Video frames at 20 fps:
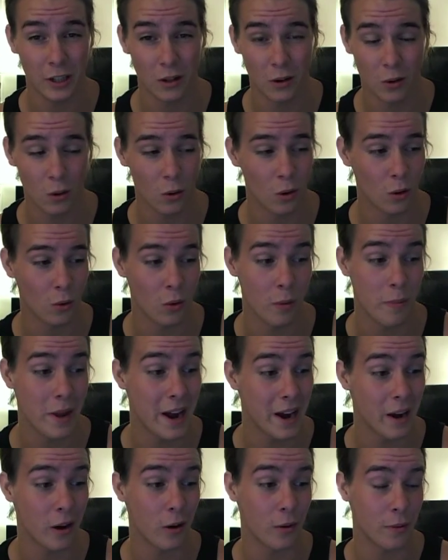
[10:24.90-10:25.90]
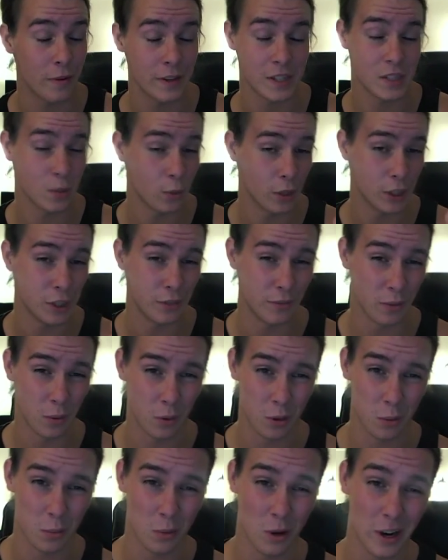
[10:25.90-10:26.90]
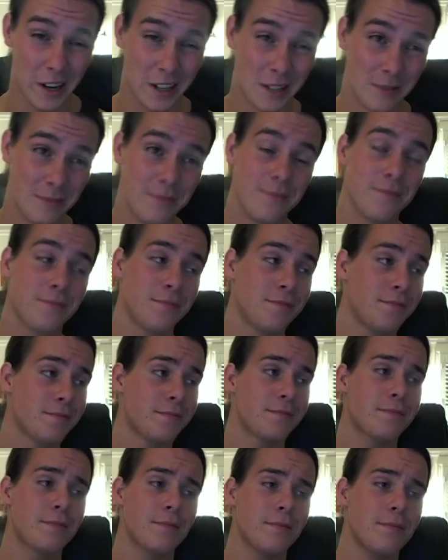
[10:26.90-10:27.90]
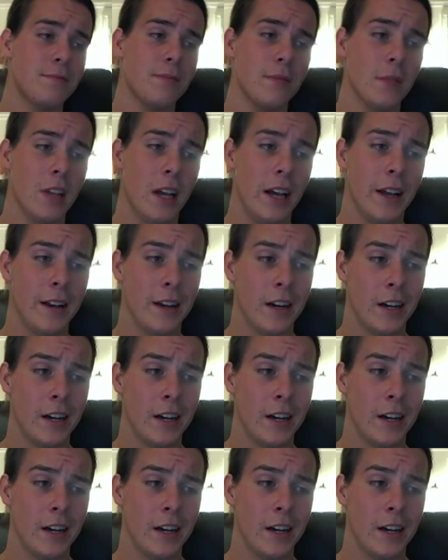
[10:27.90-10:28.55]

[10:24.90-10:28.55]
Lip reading: or repair this switch if it were to break. And